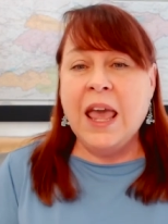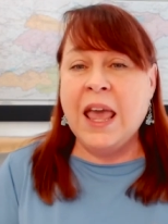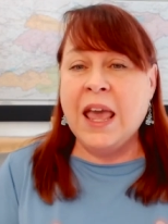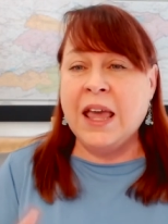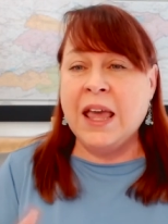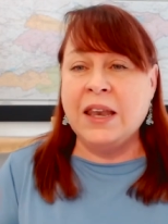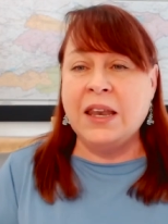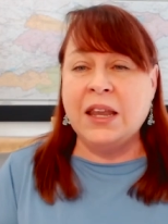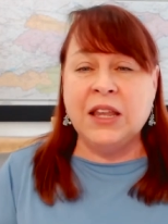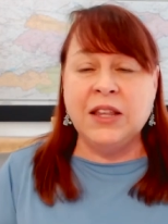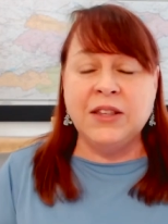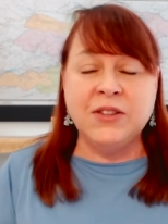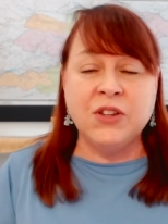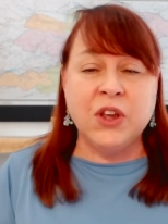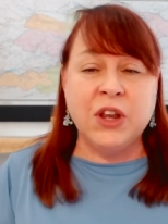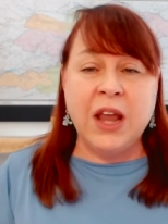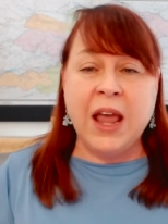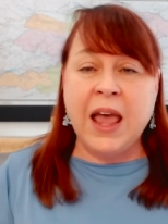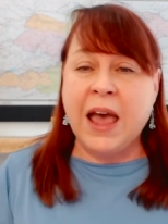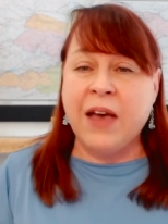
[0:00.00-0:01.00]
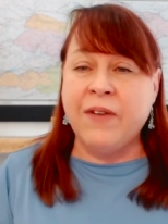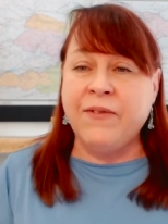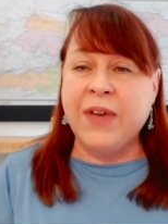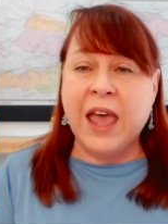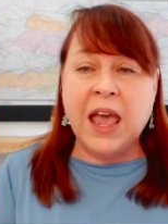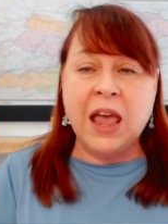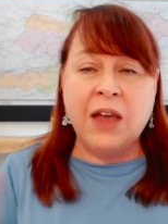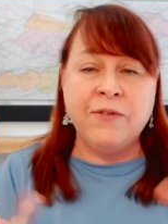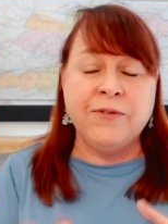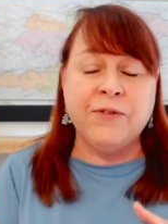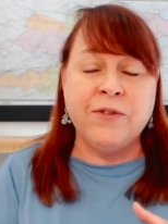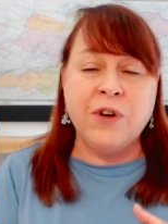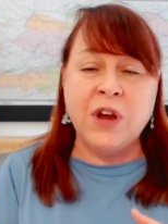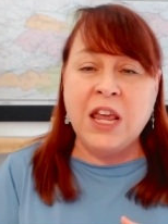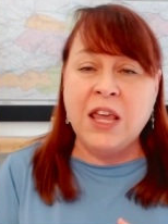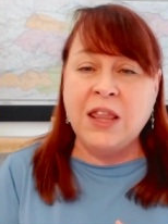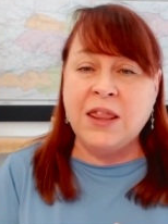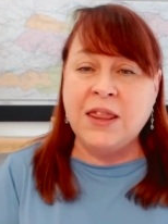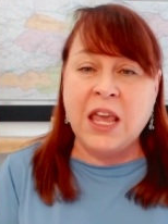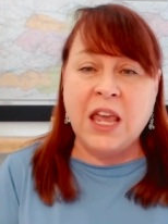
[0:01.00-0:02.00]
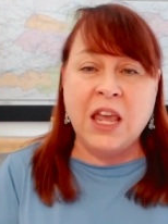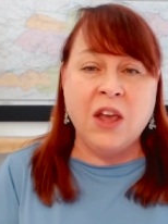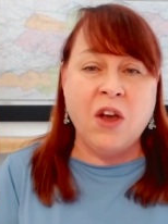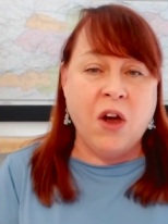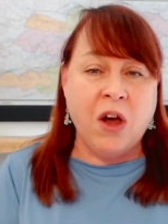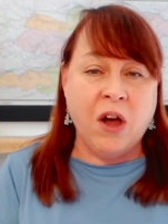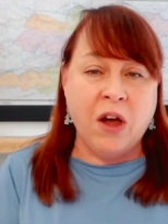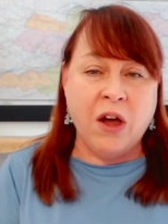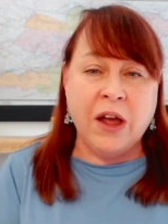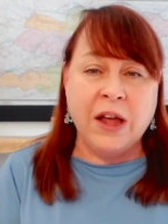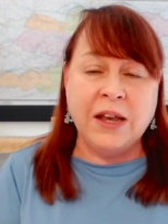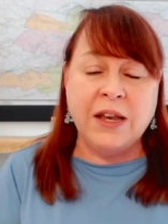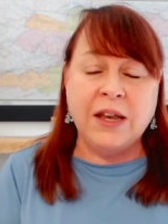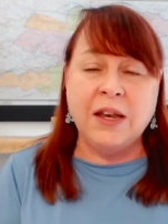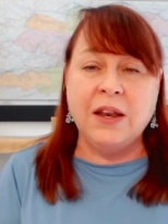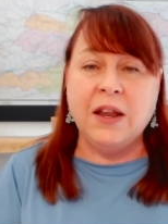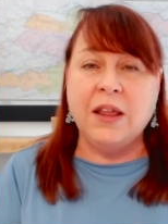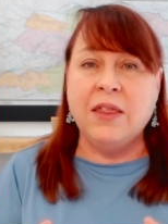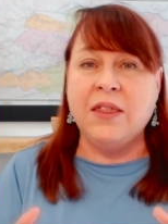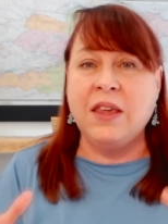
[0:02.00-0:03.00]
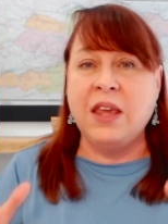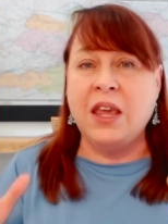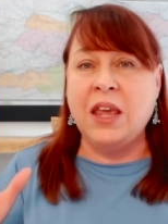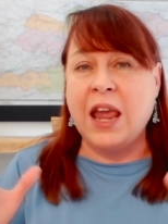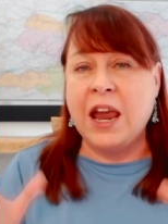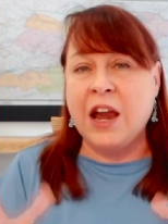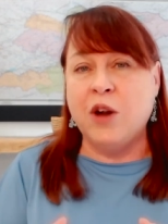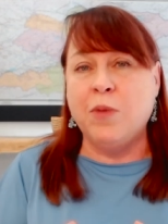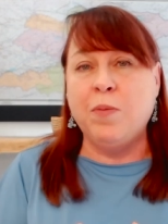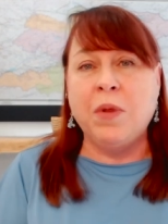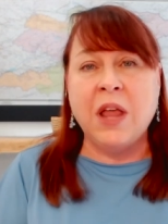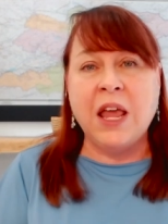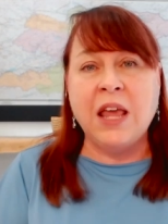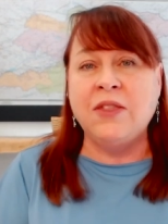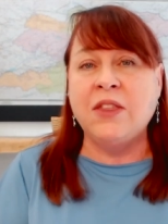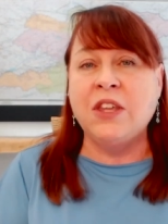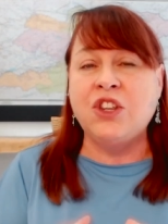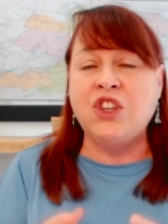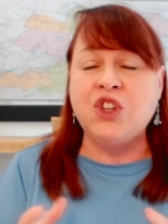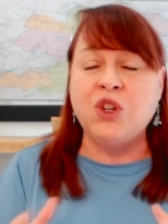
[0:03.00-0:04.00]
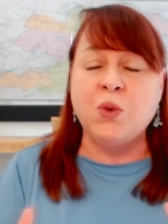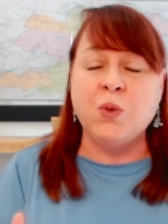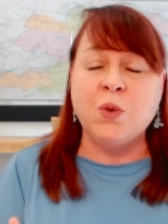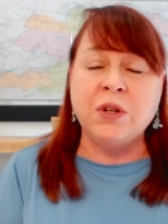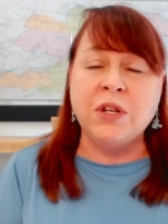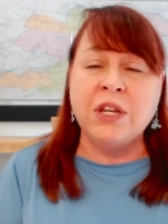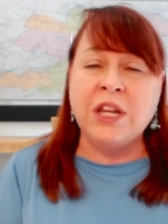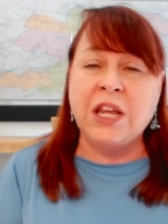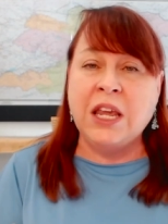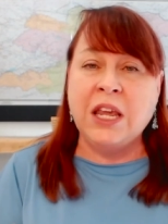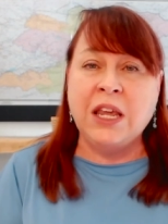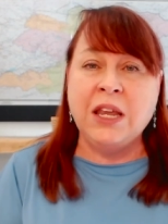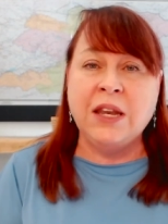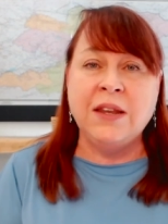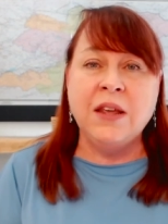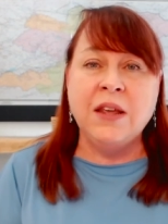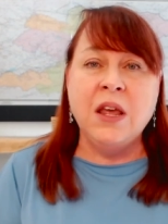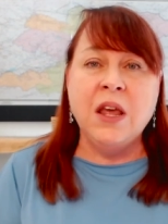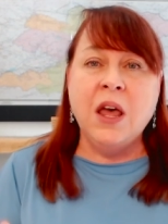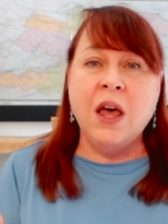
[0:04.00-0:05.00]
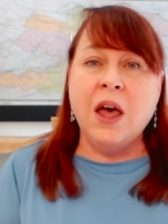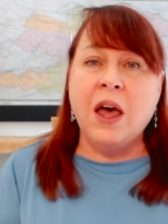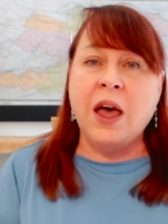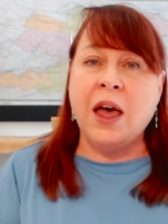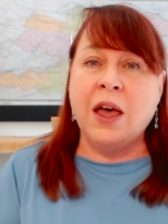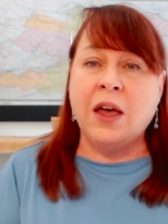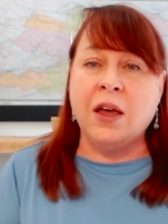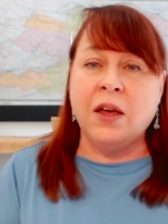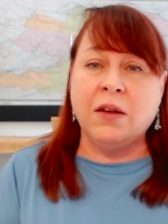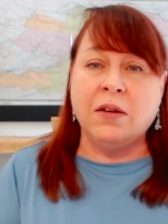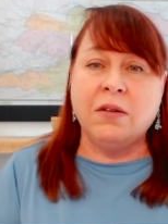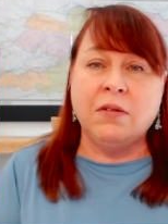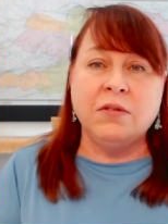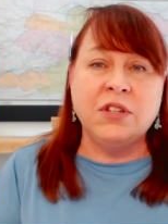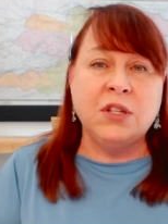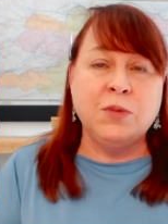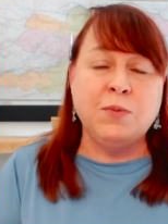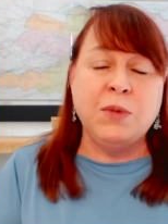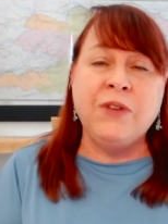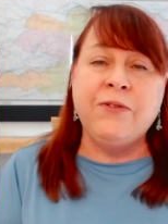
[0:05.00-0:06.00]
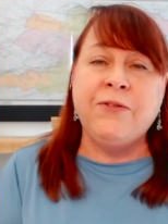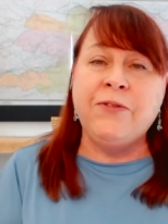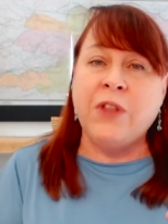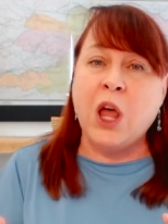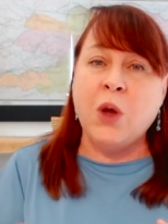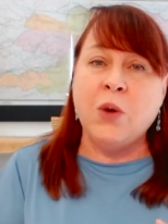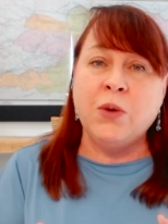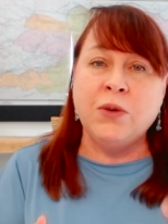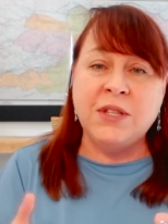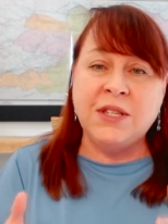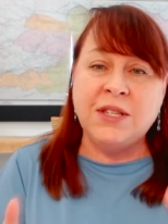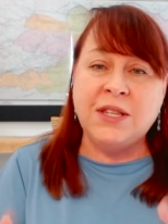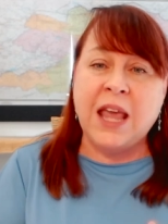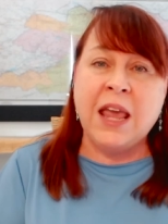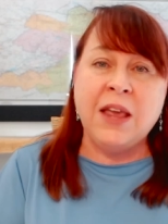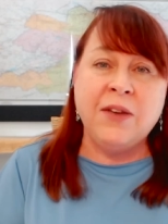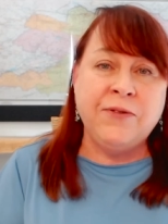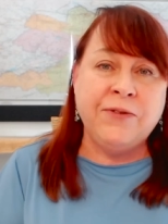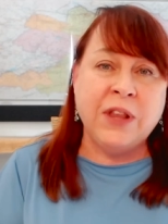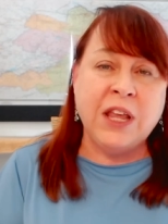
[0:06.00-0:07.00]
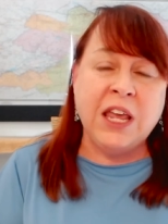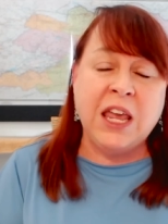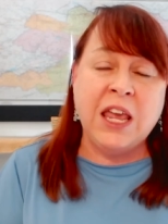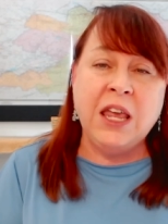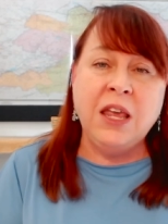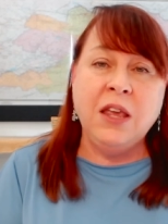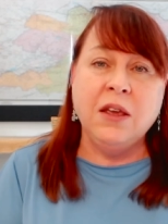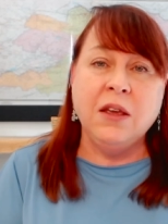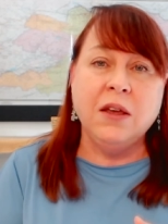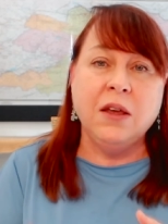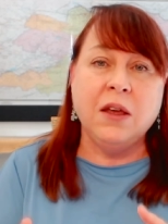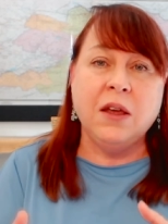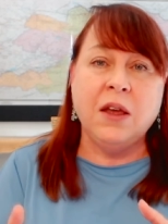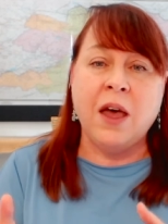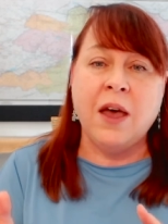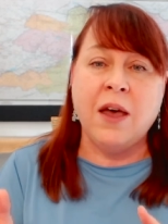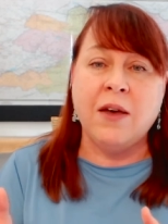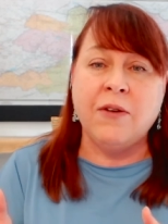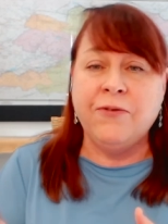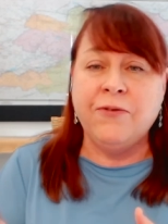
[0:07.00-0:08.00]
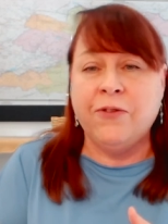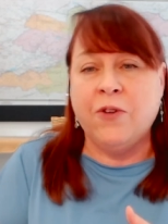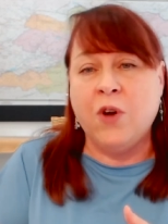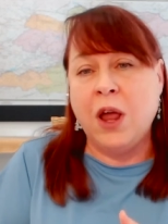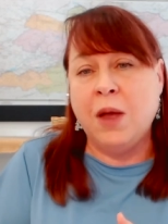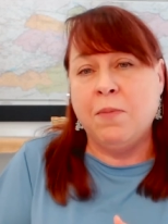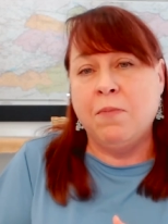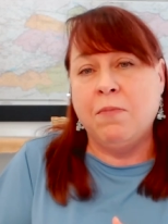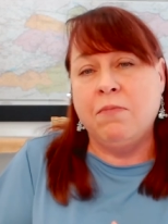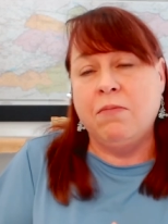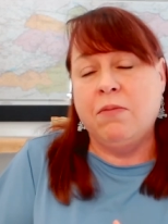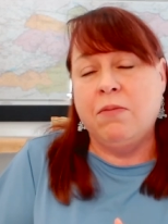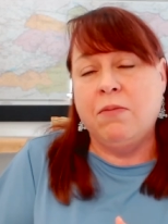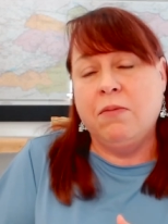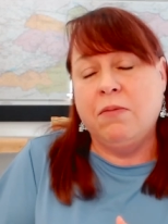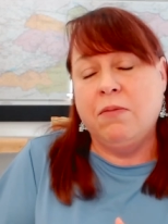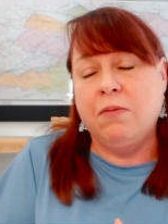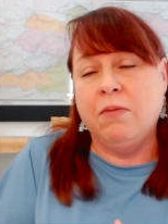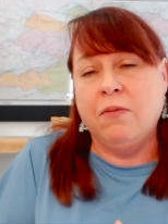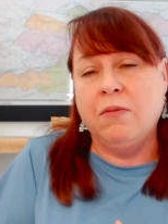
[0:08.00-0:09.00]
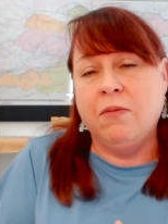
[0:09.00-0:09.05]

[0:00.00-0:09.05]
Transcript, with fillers: and it's going to have everything on the airplane that you will need uh, to be flown safely uh, from.